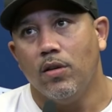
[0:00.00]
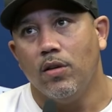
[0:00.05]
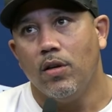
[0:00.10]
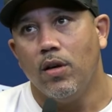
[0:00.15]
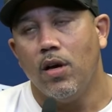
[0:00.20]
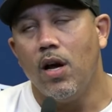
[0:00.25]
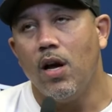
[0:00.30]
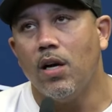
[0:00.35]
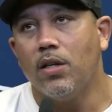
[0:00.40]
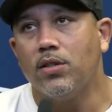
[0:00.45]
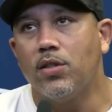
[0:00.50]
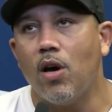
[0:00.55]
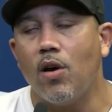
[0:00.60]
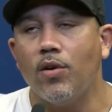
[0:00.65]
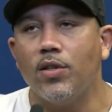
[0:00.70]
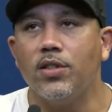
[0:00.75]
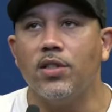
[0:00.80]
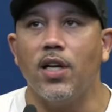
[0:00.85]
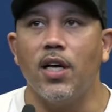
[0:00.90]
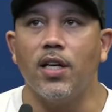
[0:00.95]
It's
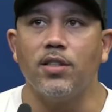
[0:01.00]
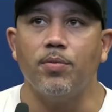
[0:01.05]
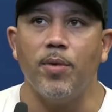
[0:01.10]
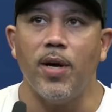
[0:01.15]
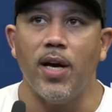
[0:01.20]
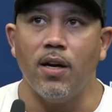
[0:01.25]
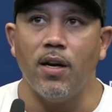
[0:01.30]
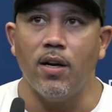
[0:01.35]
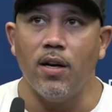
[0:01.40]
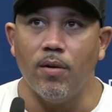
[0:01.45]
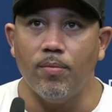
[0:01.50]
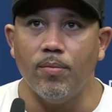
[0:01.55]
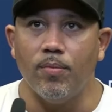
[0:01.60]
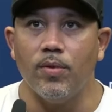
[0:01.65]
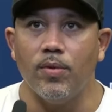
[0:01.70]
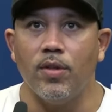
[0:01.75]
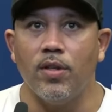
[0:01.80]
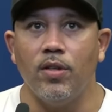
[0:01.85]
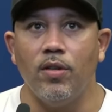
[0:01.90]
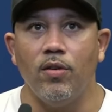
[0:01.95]
always next man up.
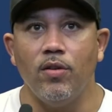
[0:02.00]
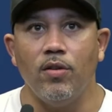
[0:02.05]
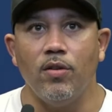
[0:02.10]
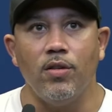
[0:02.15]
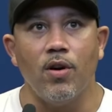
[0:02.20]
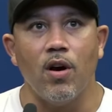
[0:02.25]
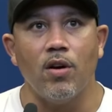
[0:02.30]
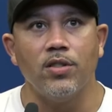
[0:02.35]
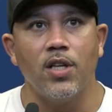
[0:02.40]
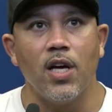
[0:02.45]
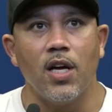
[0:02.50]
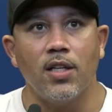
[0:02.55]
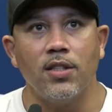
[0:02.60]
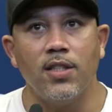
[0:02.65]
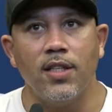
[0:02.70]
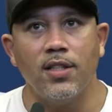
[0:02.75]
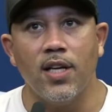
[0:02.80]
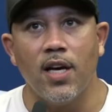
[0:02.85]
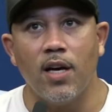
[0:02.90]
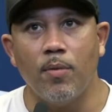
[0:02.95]
You always got to
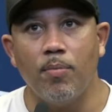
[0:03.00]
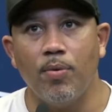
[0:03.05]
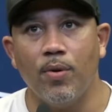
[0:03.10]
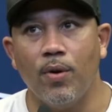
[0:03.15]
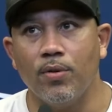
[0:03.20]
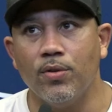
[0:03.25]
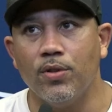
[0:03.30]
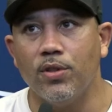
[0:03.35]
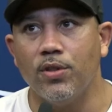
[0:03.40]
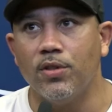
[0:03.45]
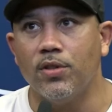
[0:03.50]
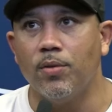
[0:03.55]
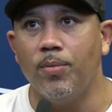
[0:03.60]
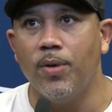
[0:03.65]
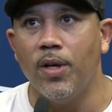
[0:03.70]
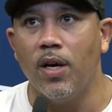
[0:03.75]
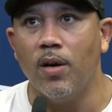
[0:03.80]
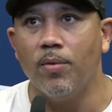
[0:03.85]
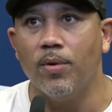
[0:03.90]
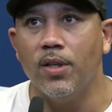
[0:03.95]
take that approach just to
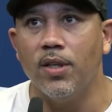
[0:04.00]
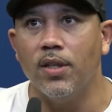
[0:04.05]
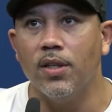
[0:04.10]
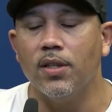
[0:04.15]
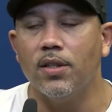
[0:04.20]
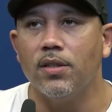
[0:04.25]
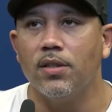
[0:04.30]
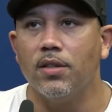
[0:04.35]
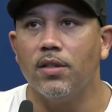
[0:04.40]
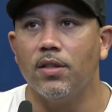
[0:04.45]
be able to,